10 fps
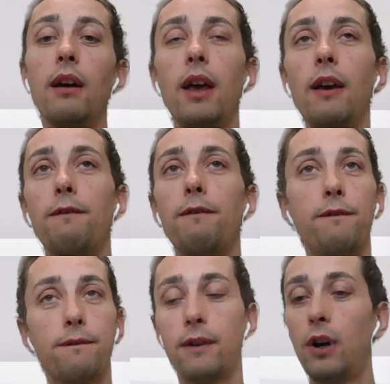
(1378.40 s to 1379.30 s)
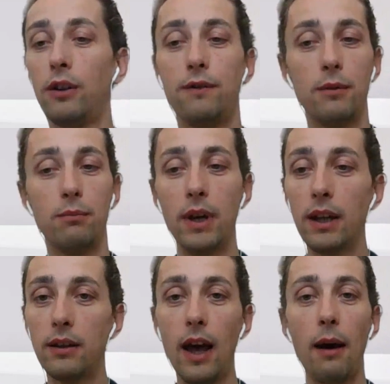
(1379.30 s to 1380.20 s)
if God
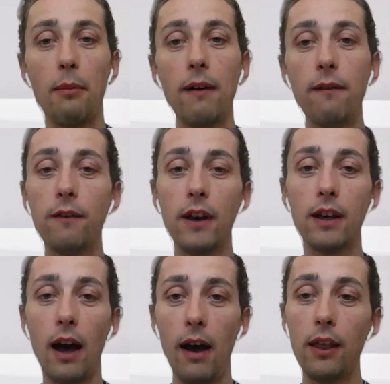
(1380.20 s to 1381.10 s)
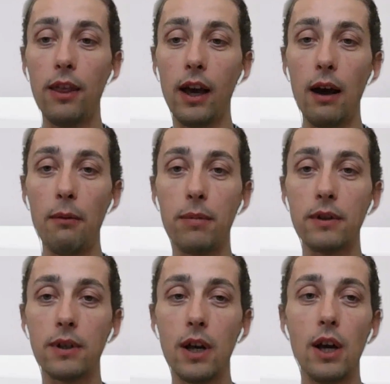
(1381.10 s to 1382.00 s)
forbid, anything
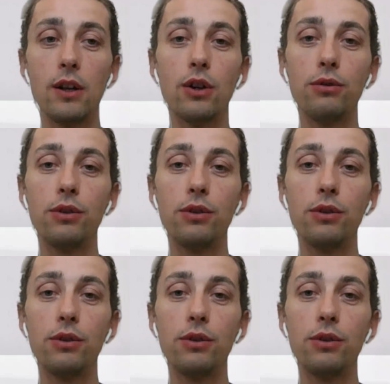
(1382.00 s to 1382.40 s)
happens. So